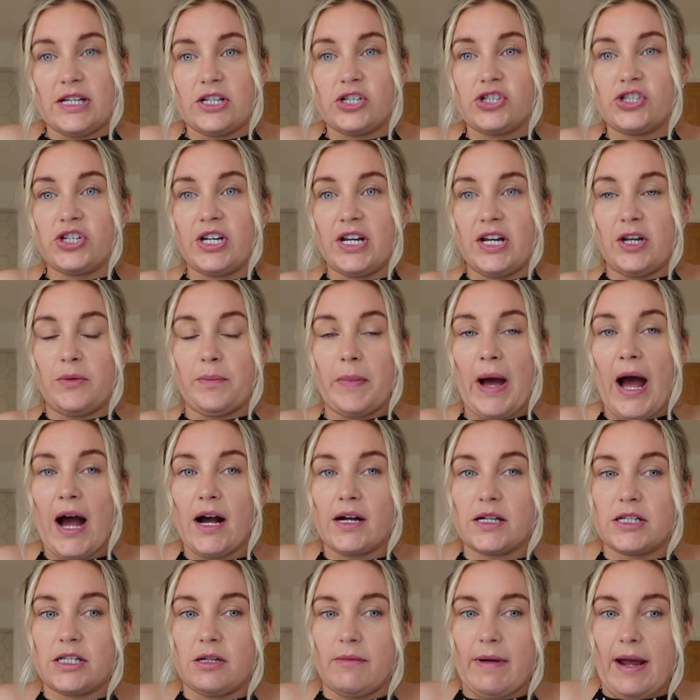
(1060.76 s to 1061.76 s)
this sheer
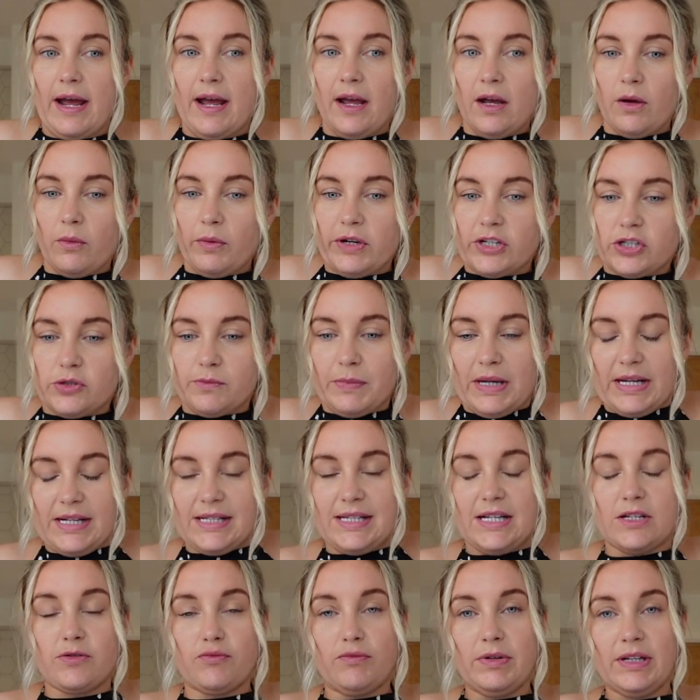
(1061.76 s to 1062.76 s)
back to it, which means
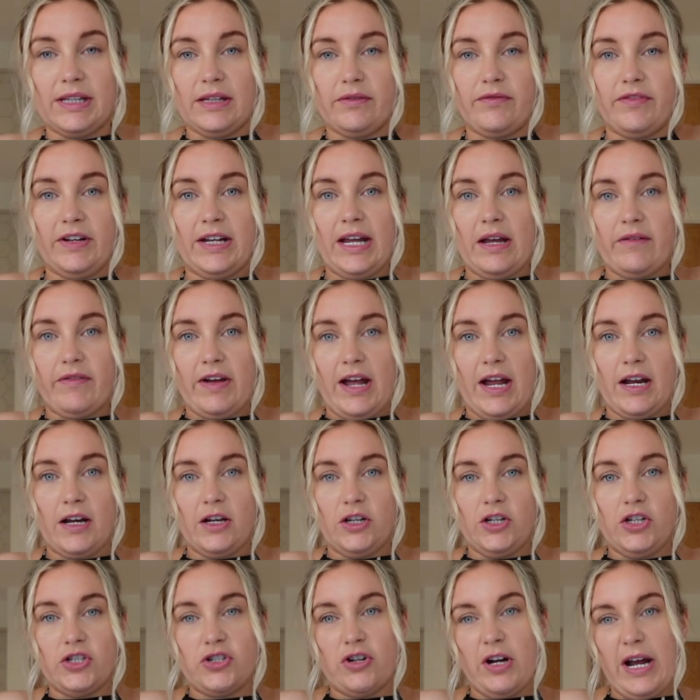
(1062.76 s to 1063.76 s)
it's really
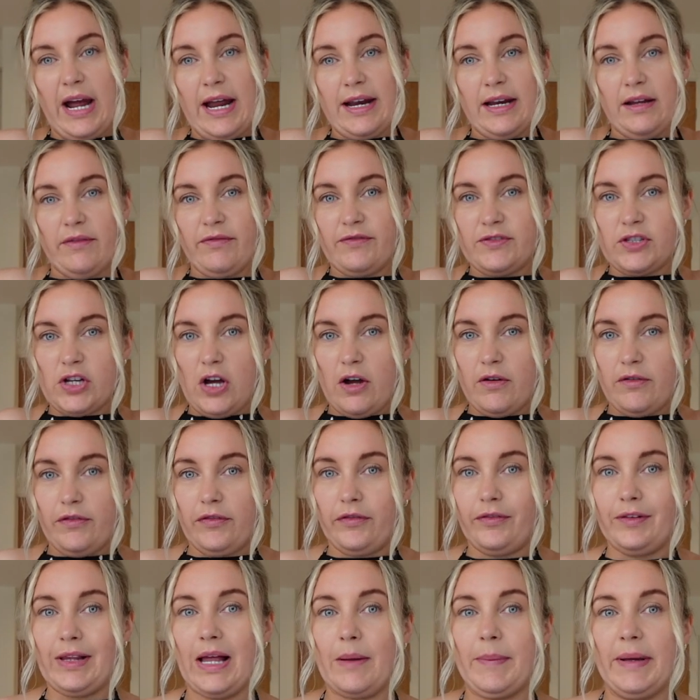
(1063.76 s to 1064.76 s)
forgiving. You don't get any sort of
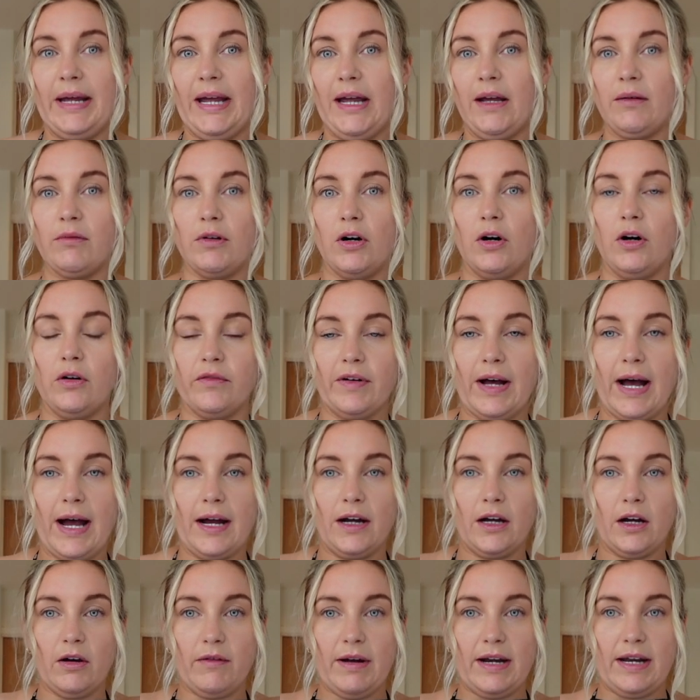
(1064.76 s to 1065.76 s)
flabby
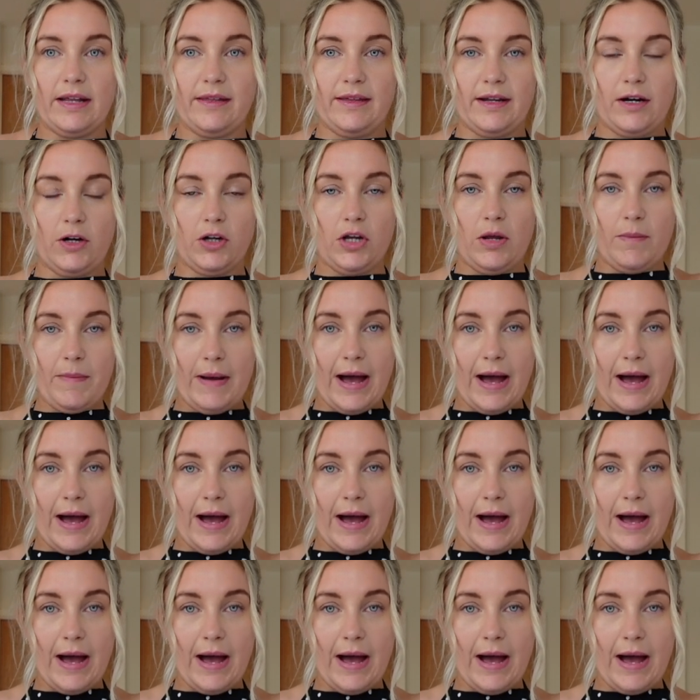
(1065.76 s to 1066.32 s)
overhang or anything on your